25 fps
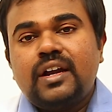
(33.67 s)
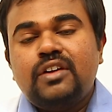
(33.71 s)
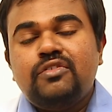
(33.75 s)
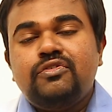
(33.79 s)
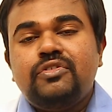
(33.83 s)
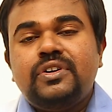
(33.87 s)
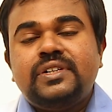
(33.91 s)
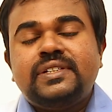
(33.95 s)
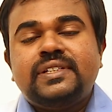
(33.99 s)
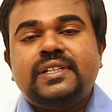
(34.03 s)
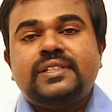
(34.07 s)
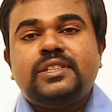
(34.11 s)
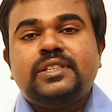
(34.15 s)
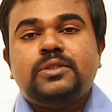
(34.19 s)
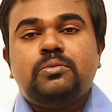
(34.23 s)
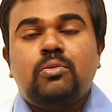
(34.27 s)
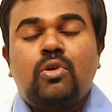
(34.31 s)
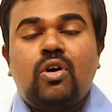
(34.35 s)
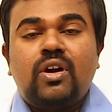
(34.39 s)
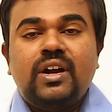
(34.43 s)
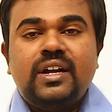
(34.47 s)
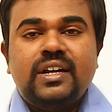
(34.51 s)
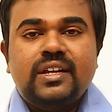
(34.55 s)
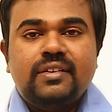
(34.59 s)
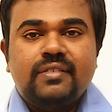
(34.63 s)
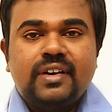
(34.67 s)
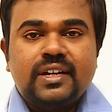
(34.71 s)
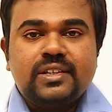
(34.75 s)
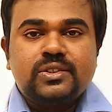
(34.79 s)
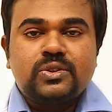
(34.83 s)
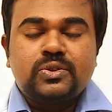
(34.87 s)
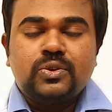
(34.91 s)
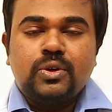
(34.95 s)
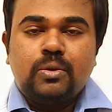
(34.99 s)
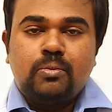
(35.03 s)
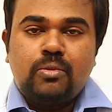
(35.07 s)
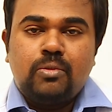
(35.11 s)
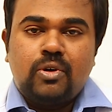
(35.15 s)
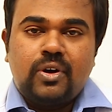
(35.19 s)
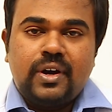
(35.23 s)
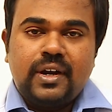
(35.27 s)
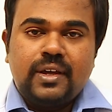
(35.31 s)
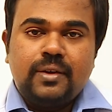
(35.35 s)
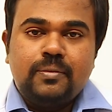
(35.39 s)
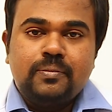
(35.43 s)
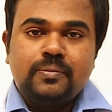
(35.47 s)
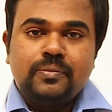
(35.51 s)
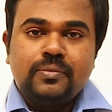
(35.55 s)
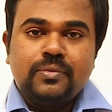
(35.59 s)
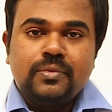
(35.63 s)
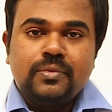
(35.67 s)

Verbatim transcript: and fits a small device to your body.